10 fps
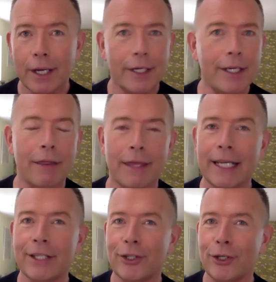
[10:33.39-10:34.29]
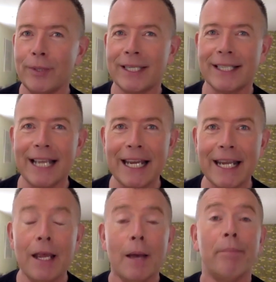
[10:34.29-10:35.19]
Nothing is too
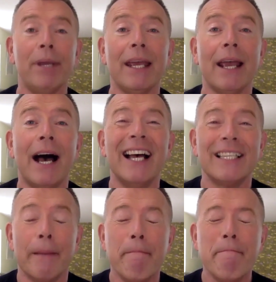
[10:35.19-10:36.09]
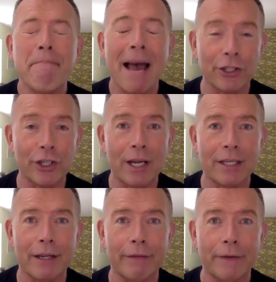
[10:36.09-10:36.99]
silly. Be as
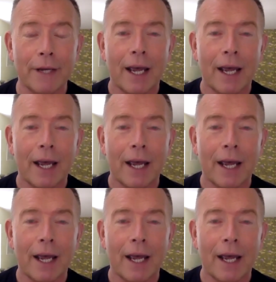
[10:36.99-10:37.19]
imaginative